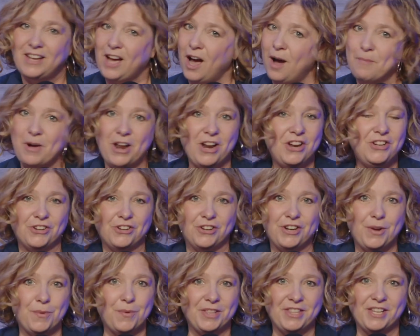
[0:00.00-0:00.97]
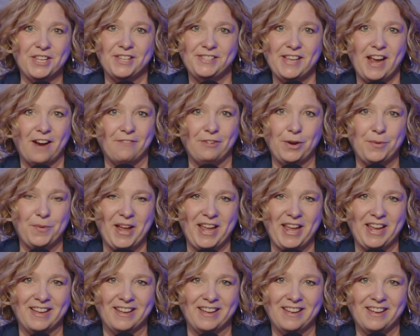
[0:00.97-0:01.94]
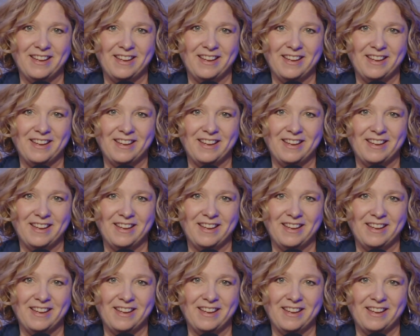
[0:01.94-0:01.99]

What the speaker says: Come on a journey with us every week.